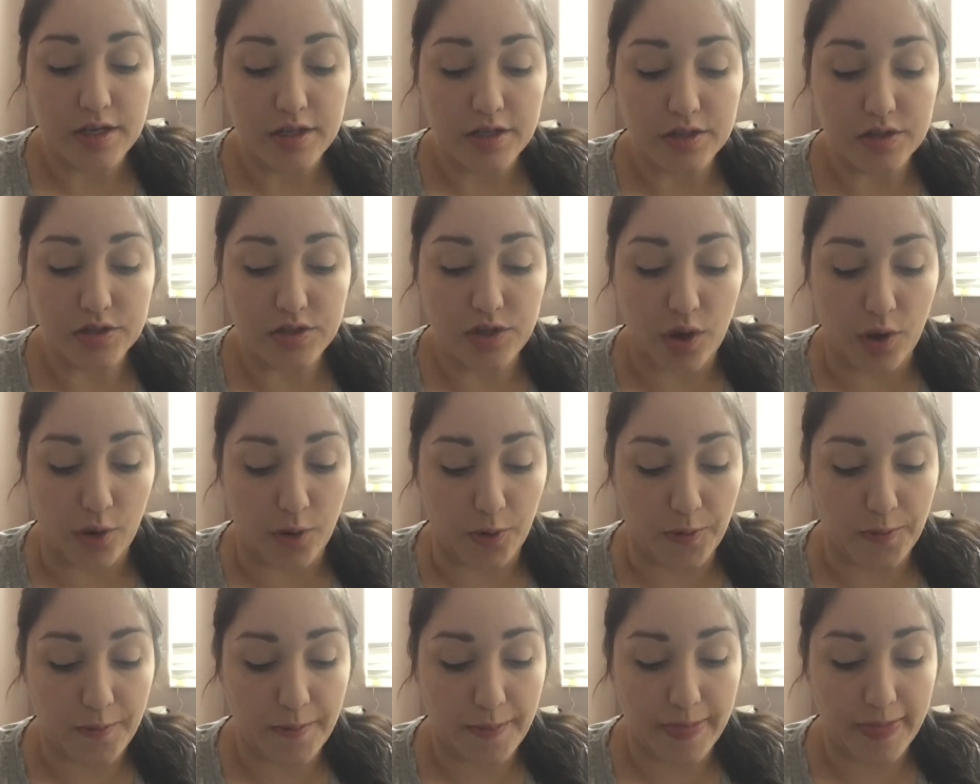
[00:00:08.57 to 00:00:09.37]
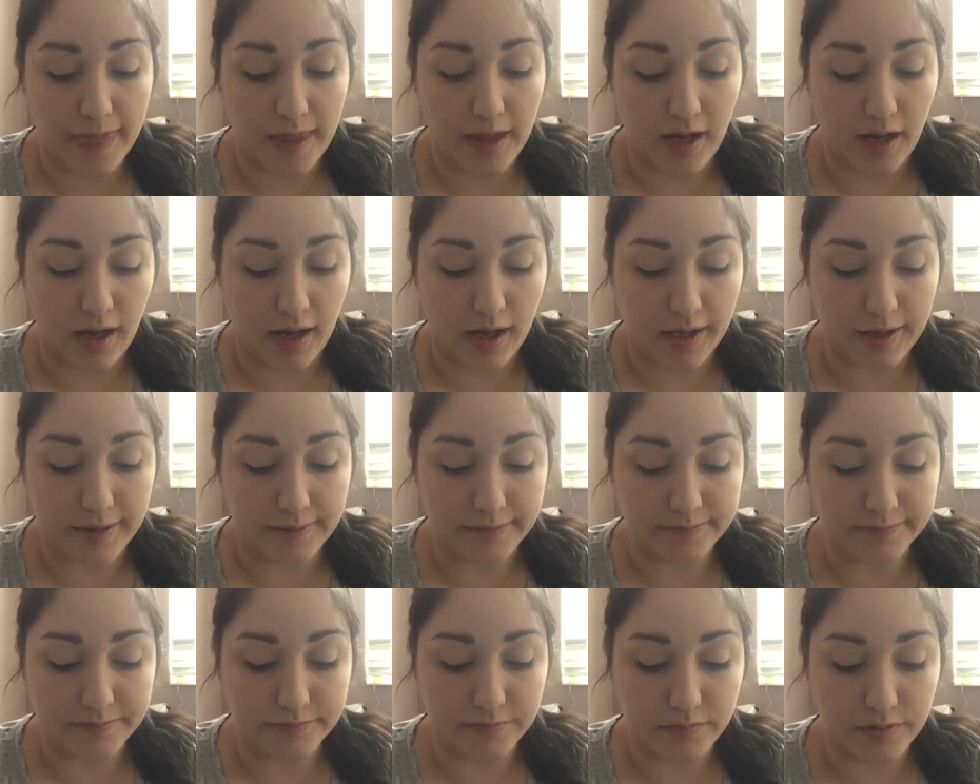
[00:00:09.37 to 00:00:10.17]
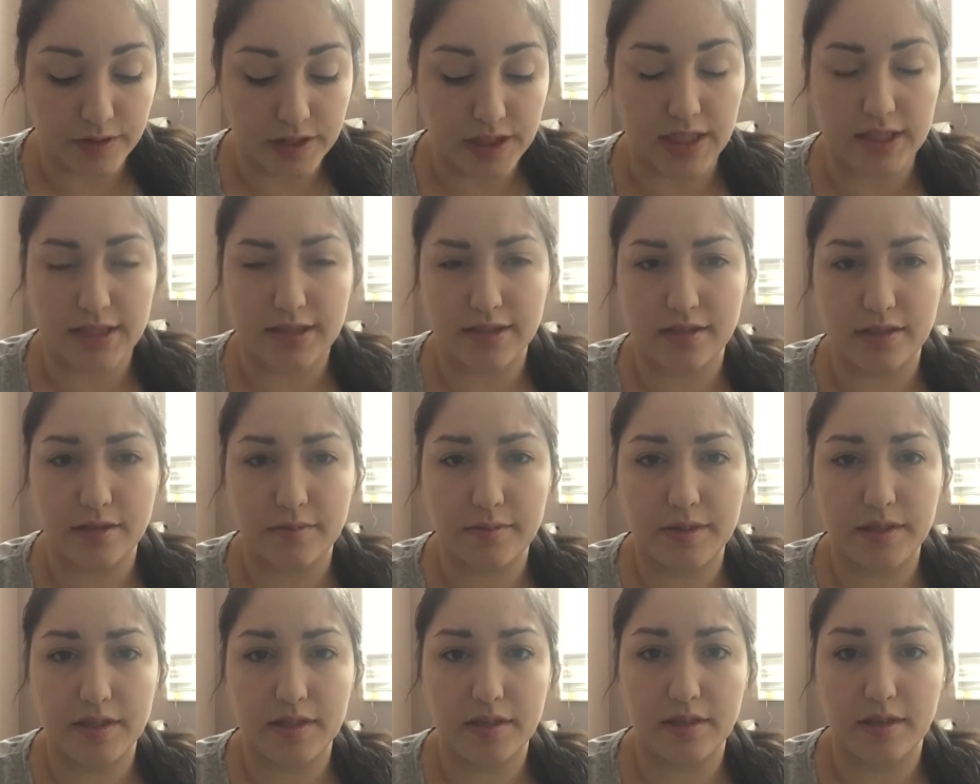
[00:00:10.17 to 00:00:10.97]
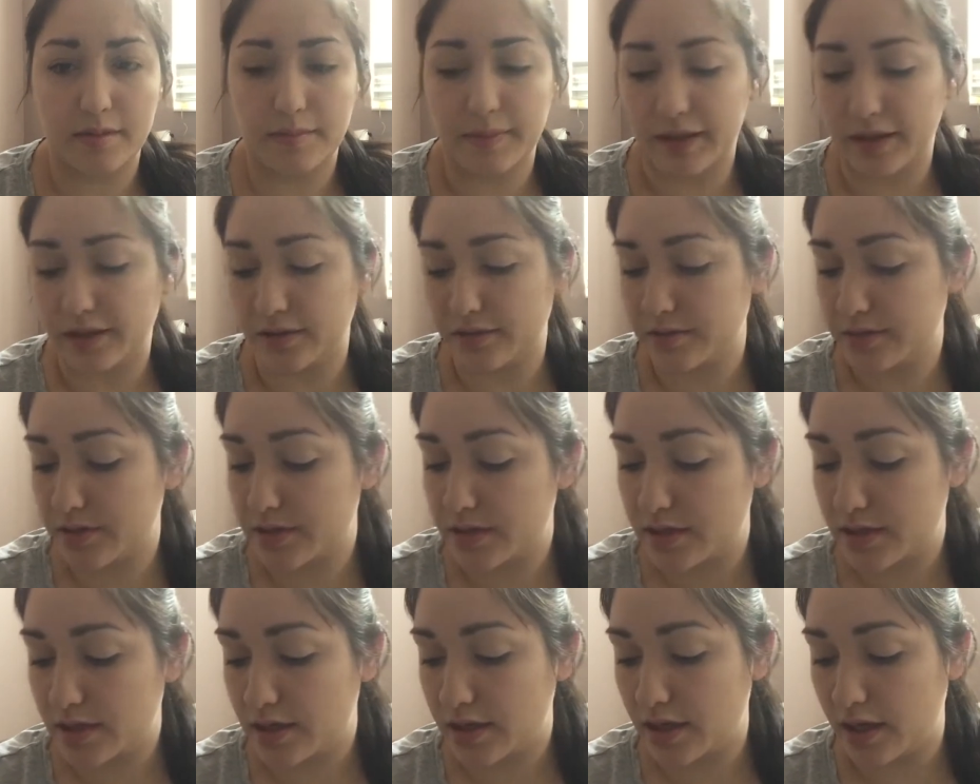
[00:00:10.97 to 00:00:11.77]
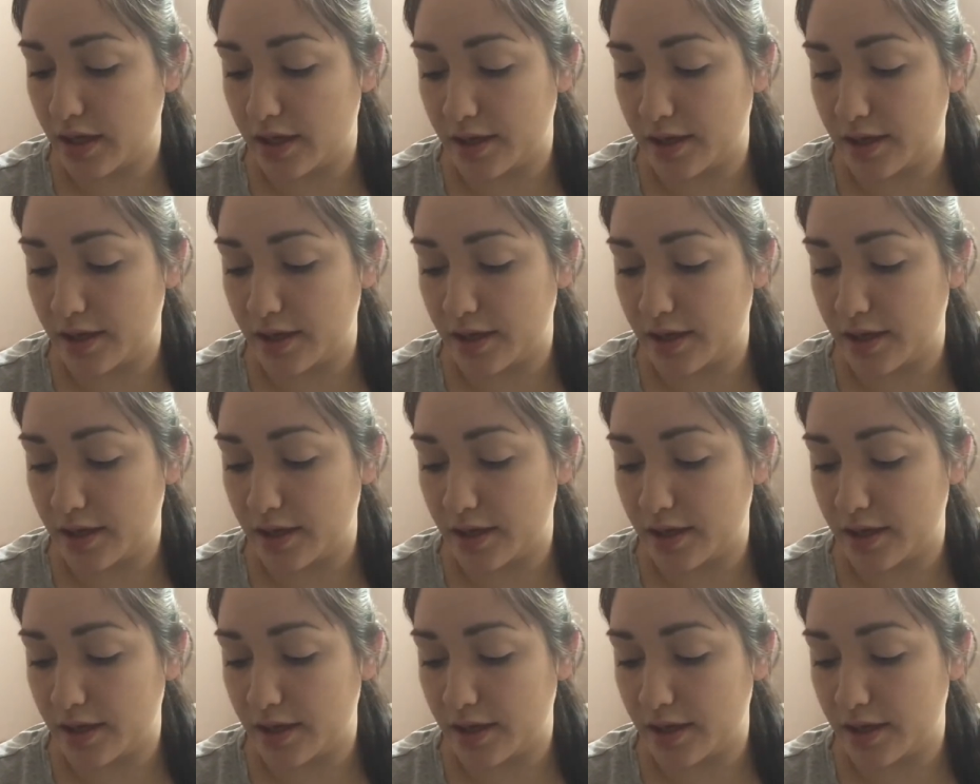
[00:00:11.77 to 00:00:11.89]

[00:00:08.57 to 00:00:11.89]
So, we talked a little bit about